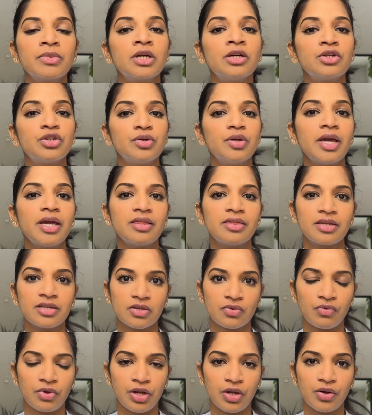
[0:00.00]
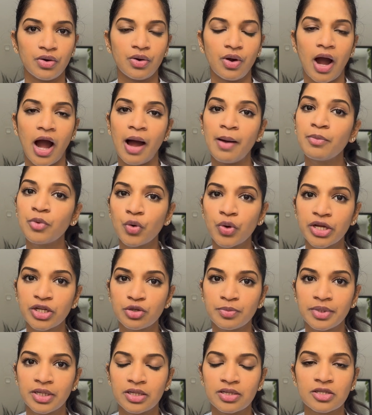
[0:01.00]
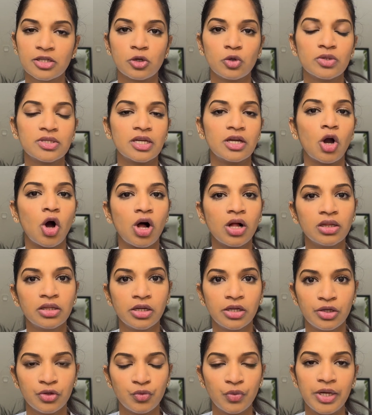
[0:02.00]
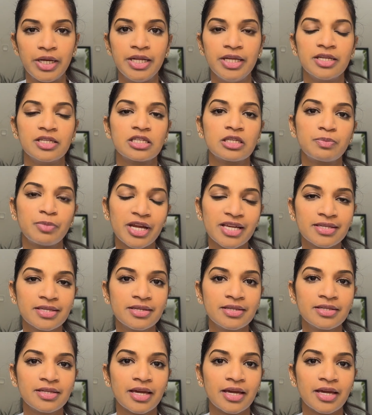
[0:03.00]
Today in this video, I'm going to be disclosing all the ingredients present